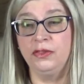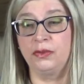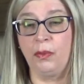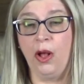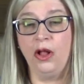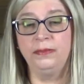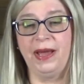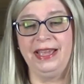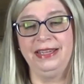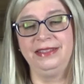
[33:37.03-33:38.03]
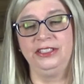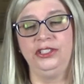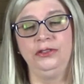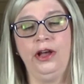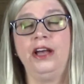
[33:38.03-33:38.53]
enthralled by it that
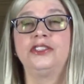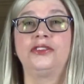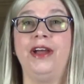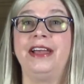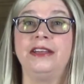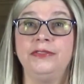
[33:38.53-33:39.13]
you lost track